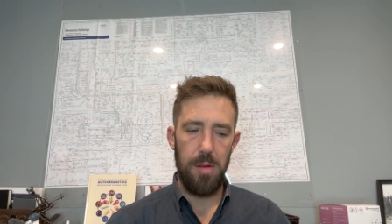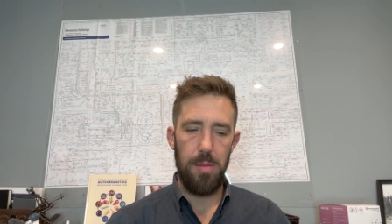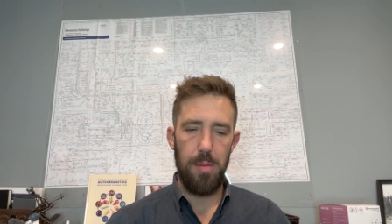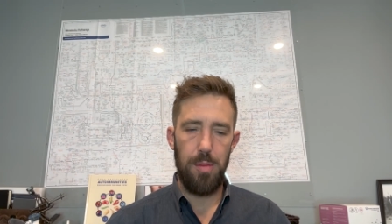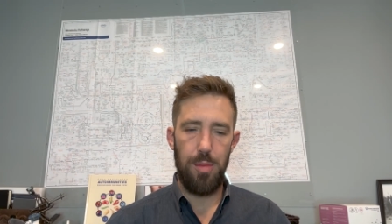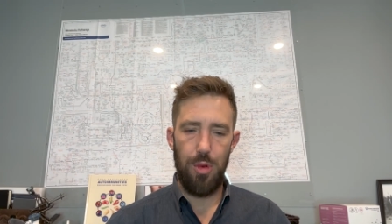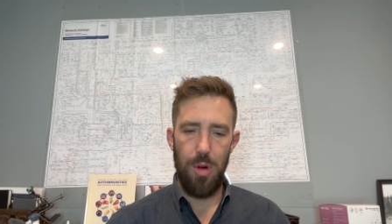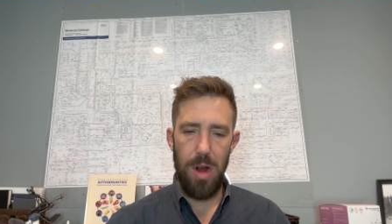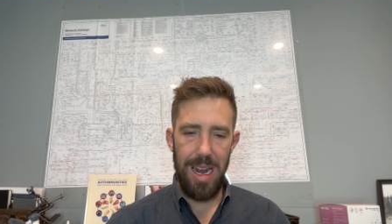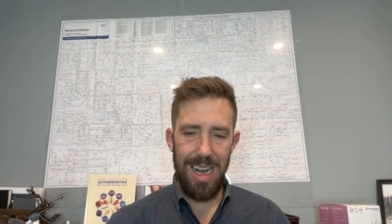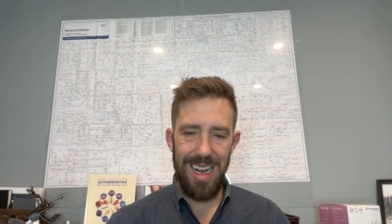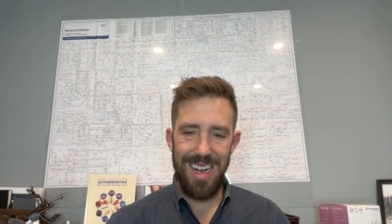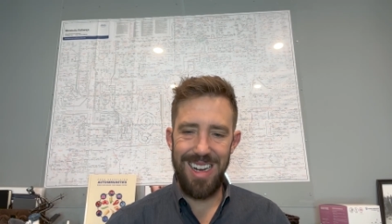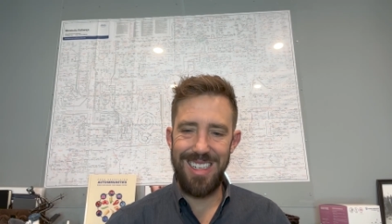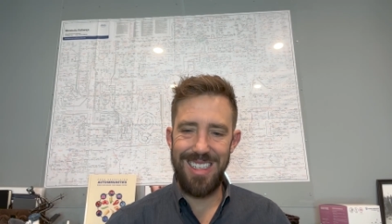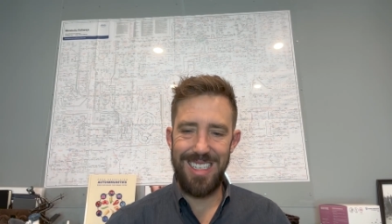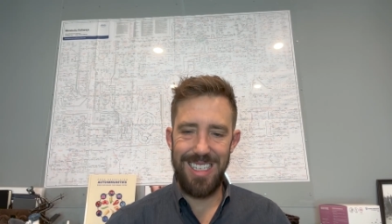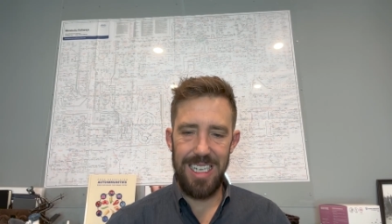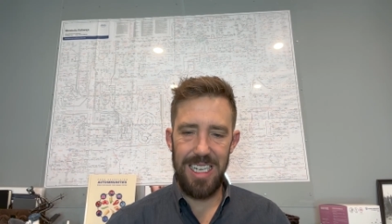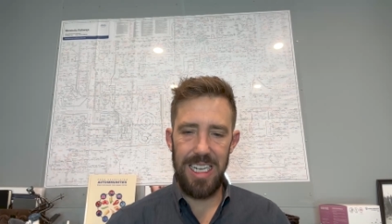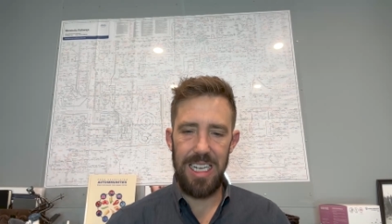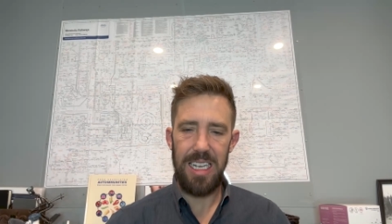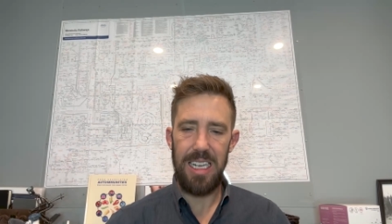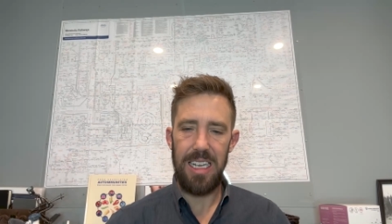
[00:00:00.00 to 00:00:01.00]

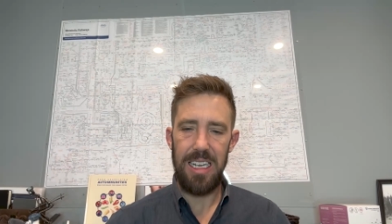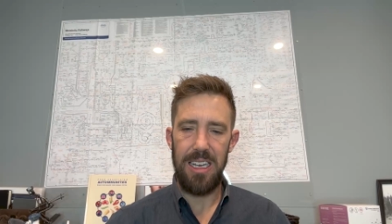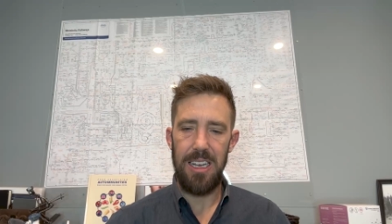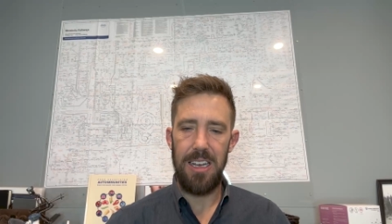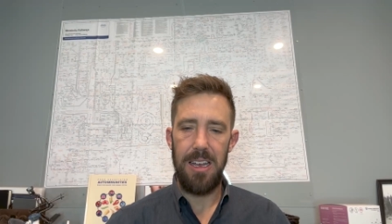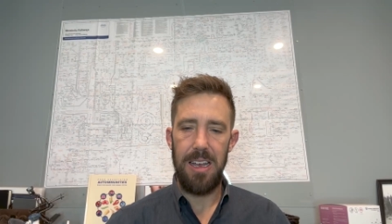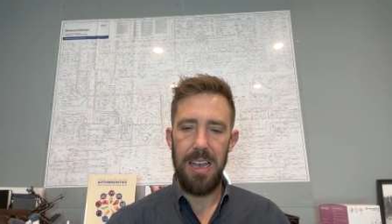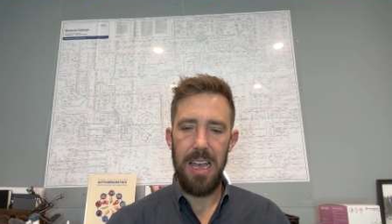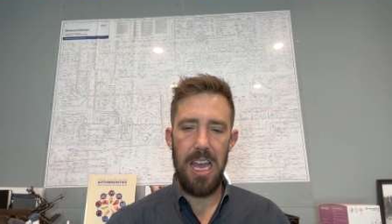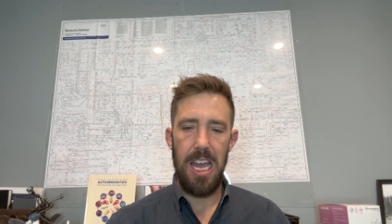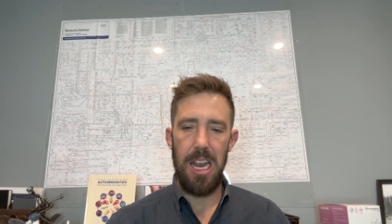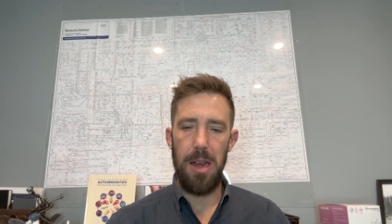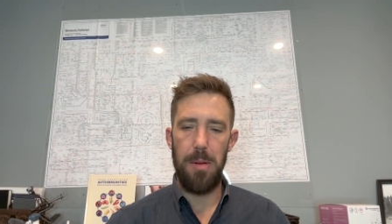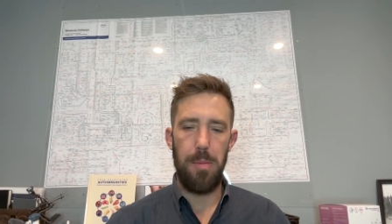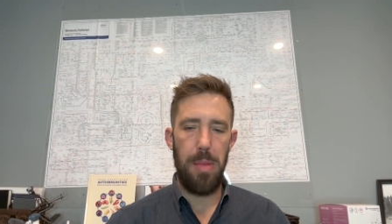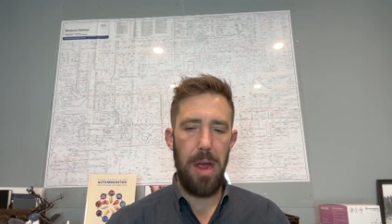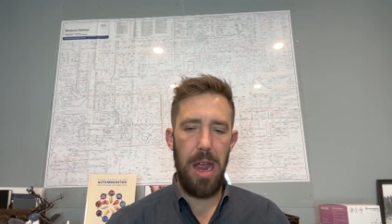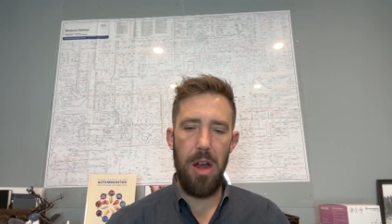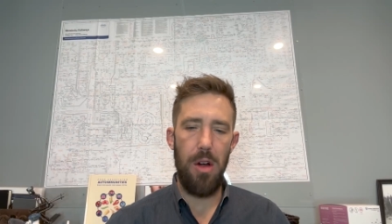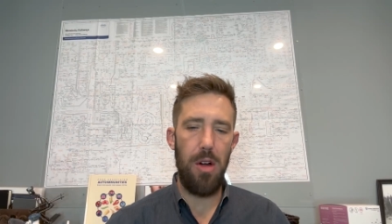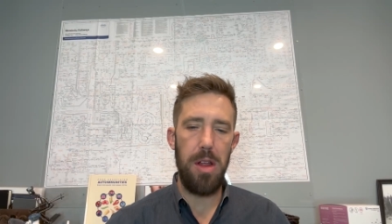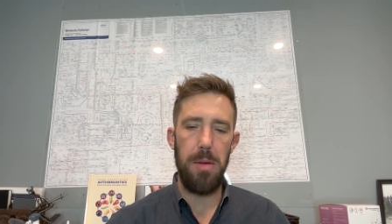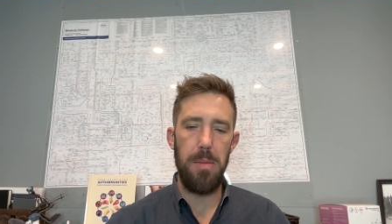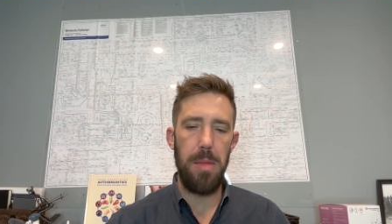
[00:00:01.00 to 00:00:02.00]
pregnancy, and
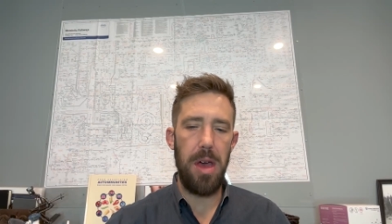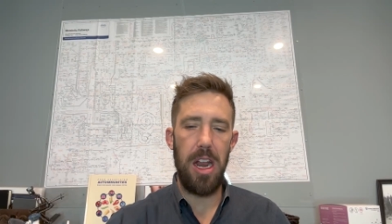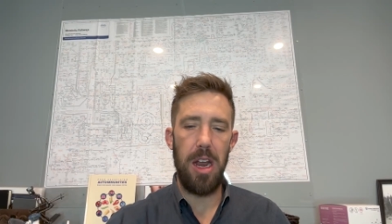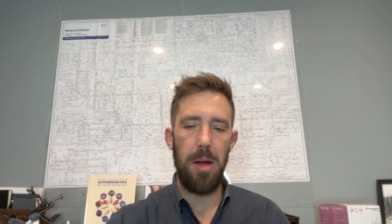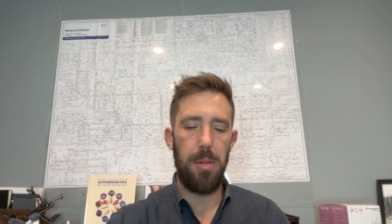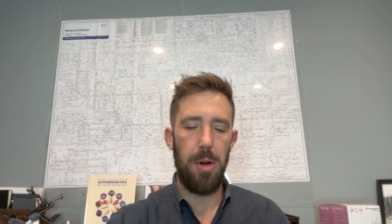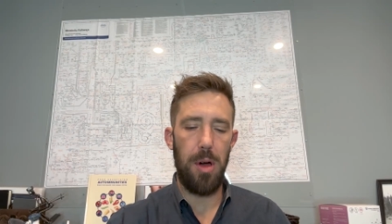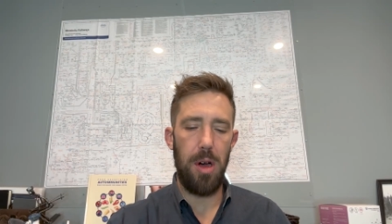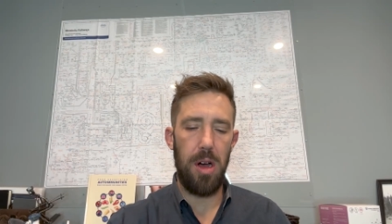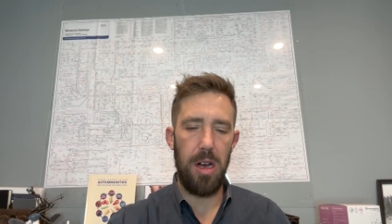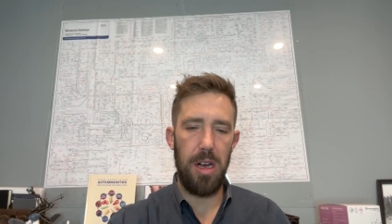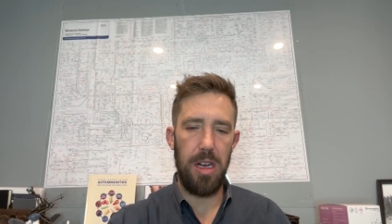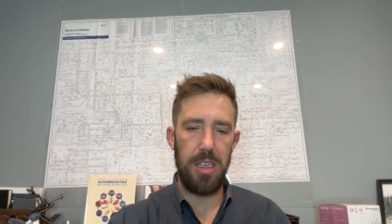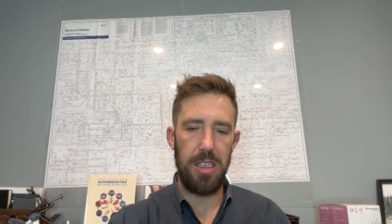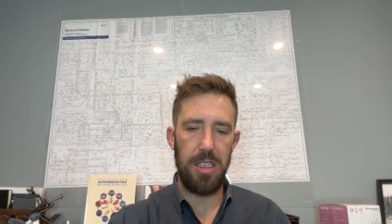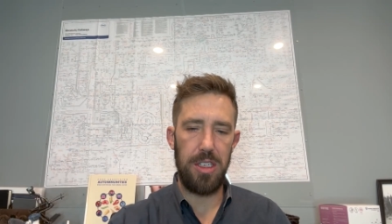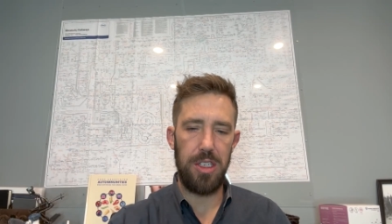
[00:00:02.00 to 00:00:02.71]
perimenopause.